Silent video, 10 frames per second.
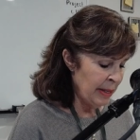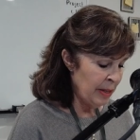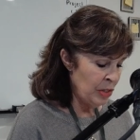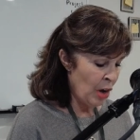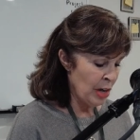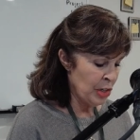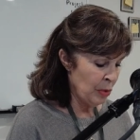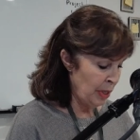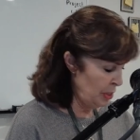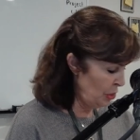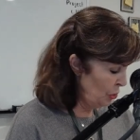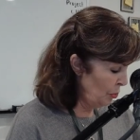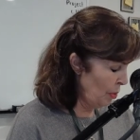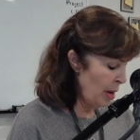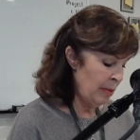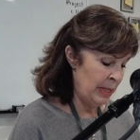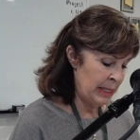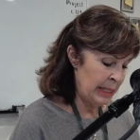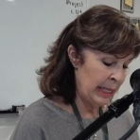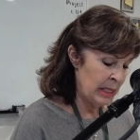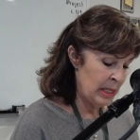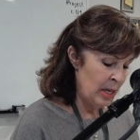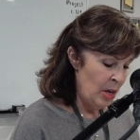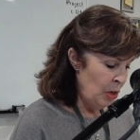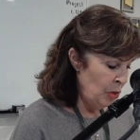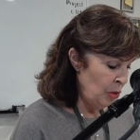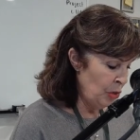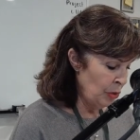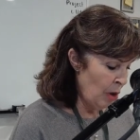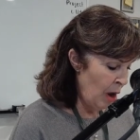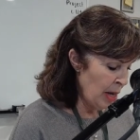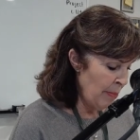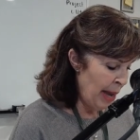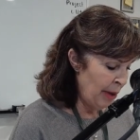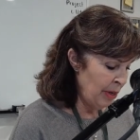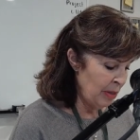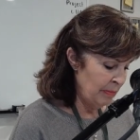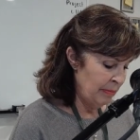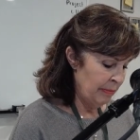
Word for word: to Joshua in Deuteronomy 6, You shall talk about it